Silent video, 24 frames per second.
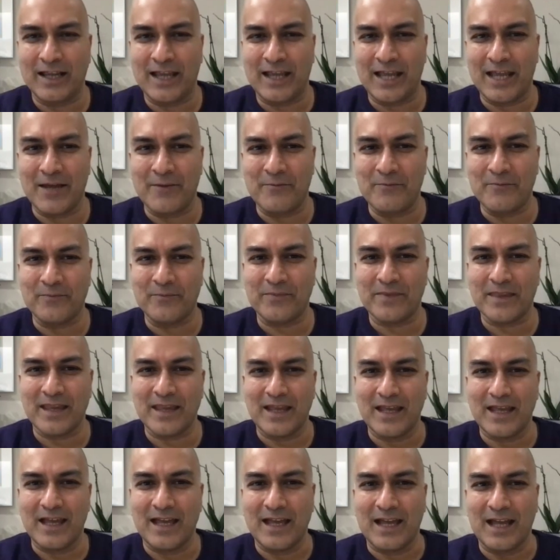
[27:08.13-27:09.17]
um,
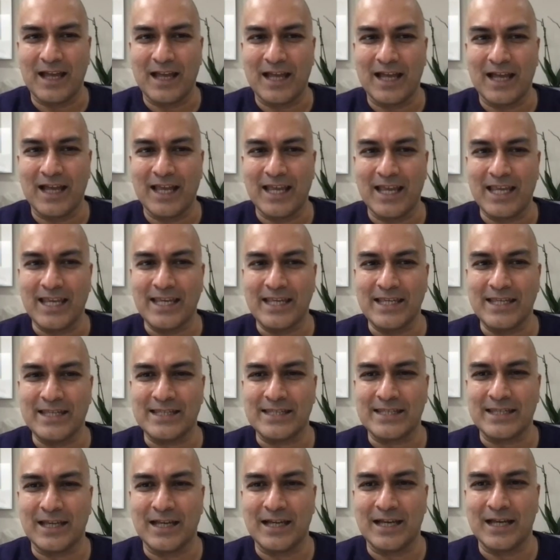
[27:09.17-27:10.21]
uh,
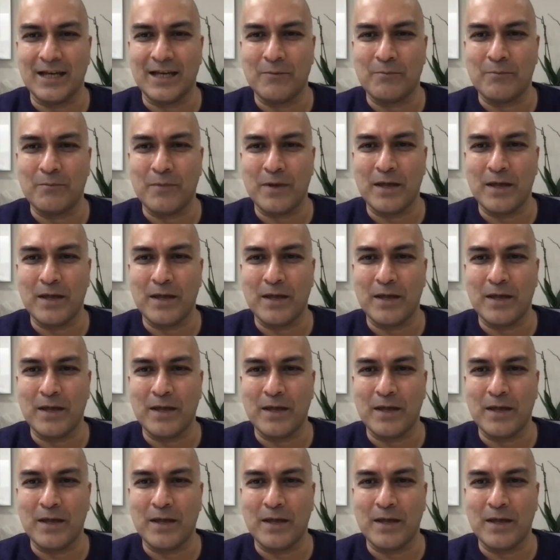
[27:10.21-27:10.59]
is uh,